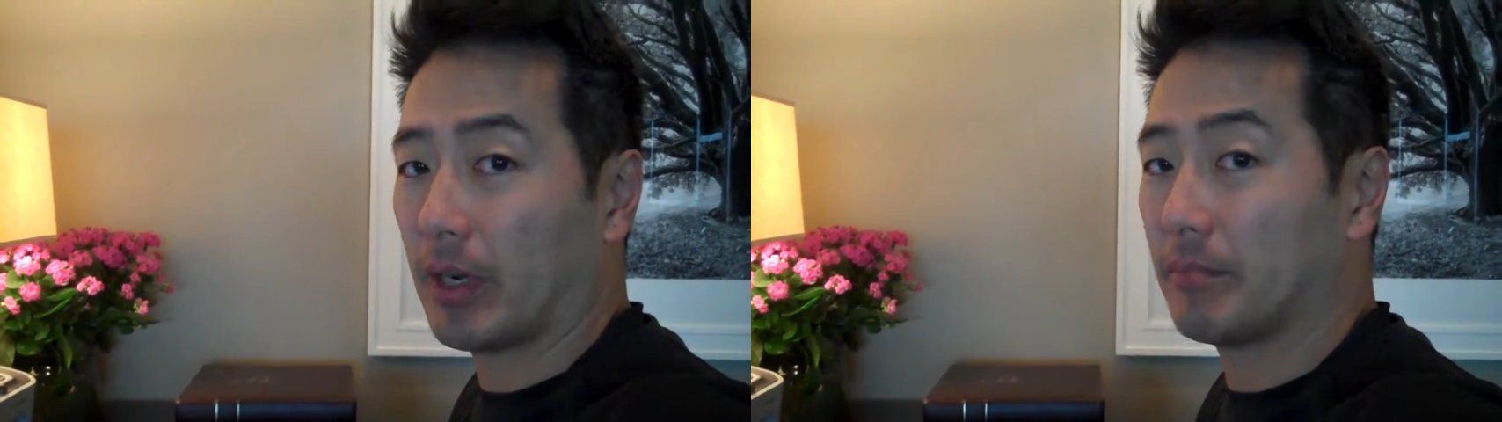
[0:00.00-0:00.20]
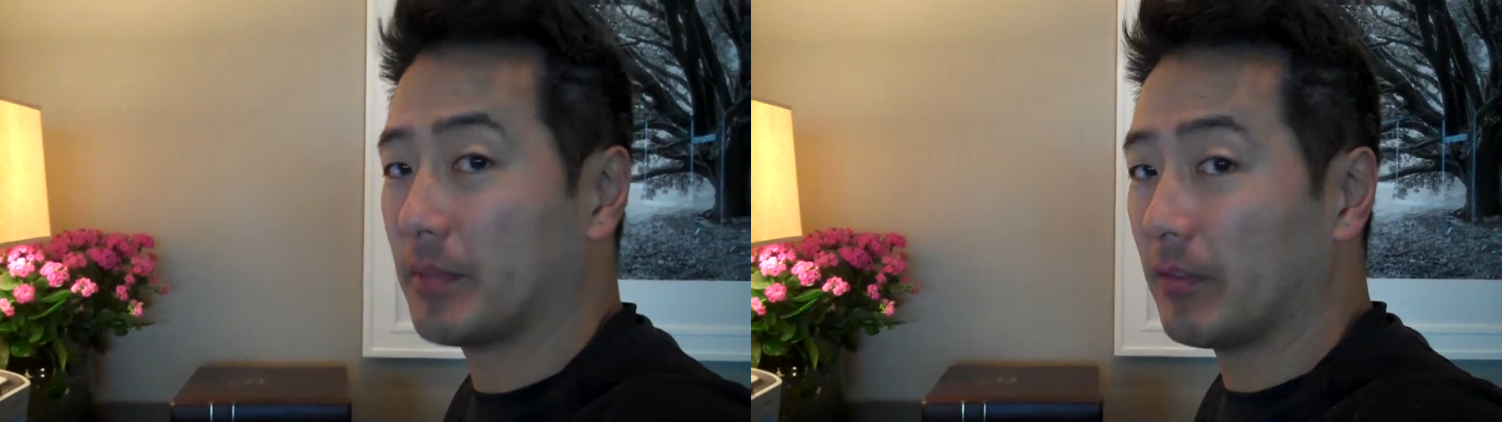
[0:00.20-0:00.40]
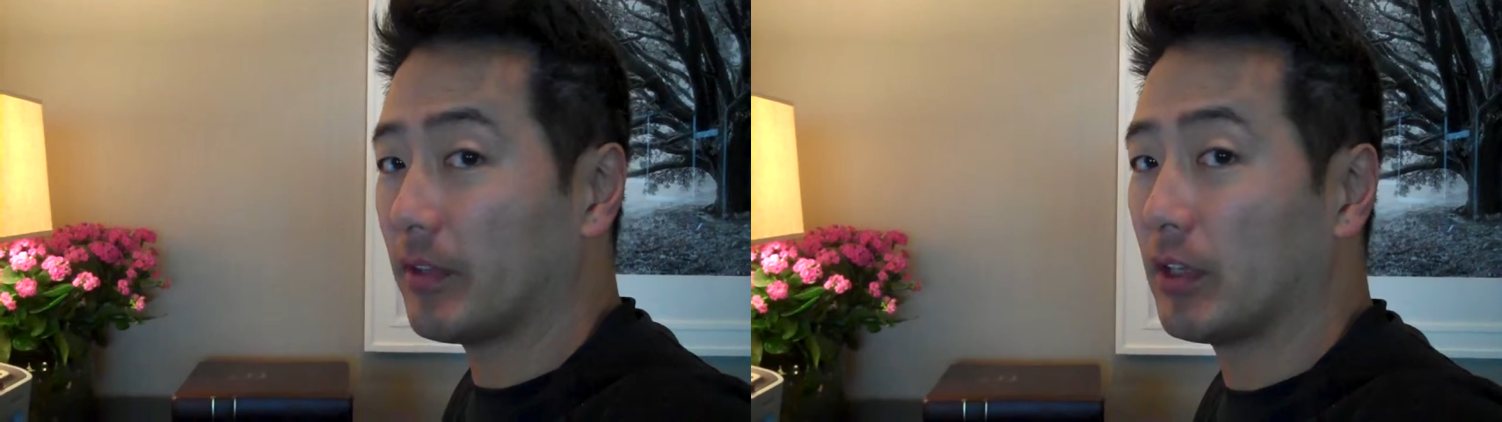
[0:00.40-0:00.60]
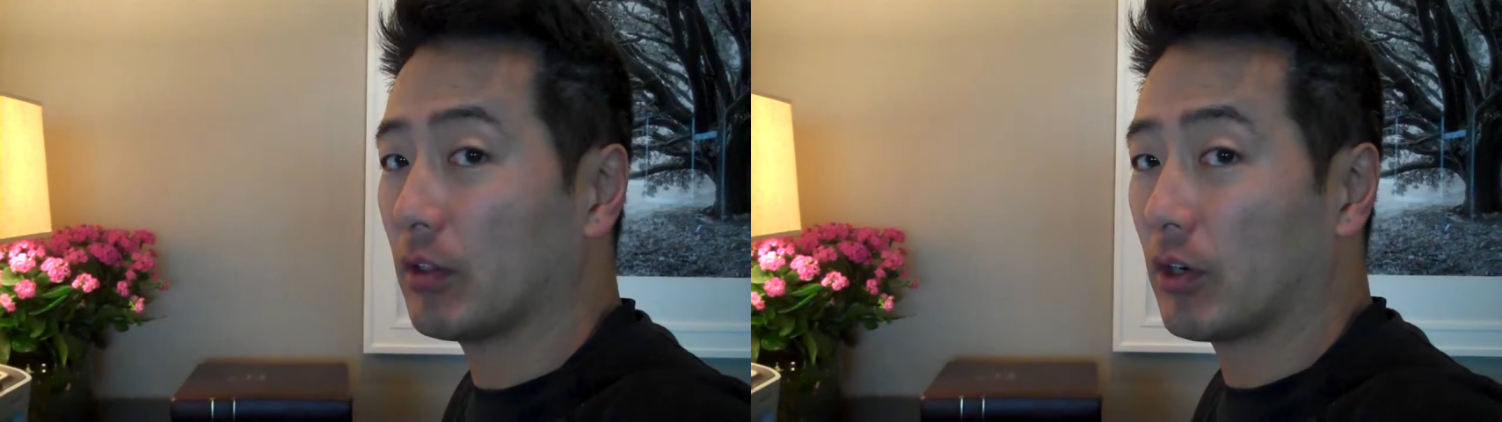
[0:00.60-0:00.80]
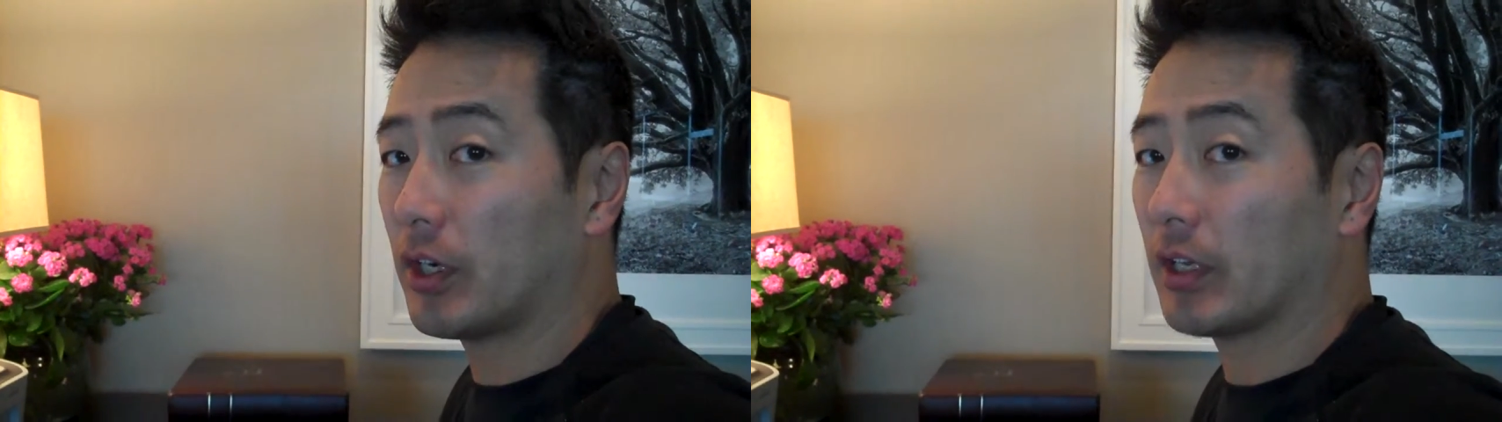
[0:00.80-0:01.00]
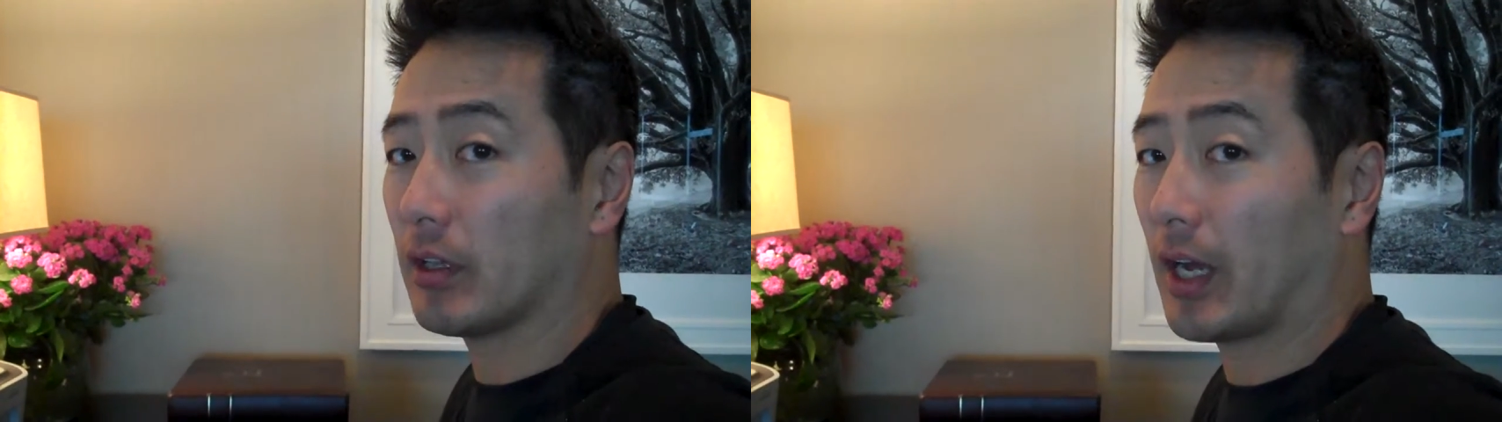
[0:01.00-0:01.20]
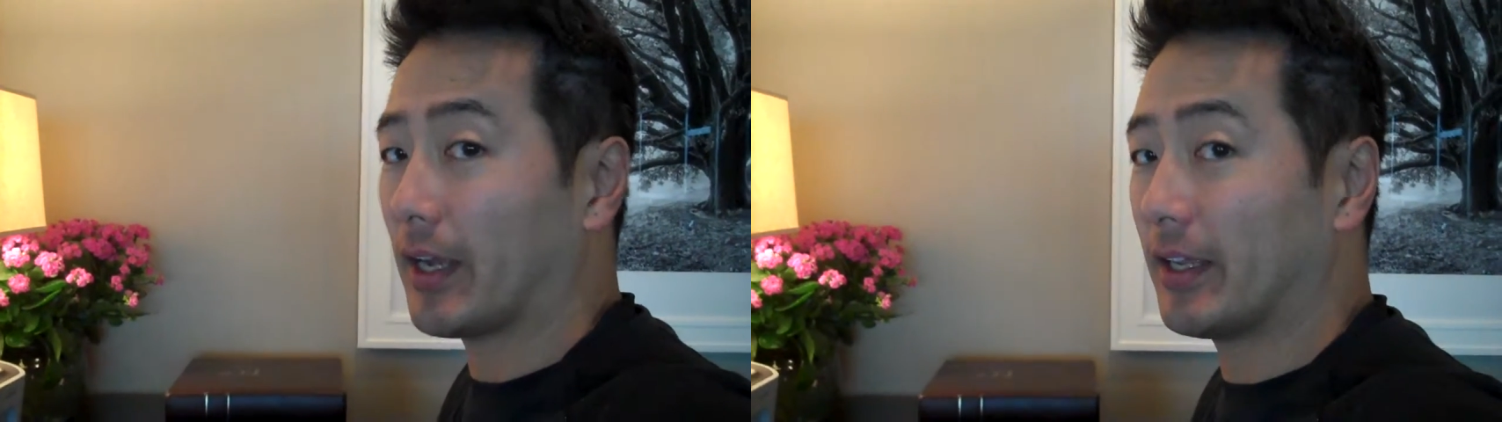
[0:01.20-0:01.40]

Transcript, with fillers: but I'm definitely learning a lot.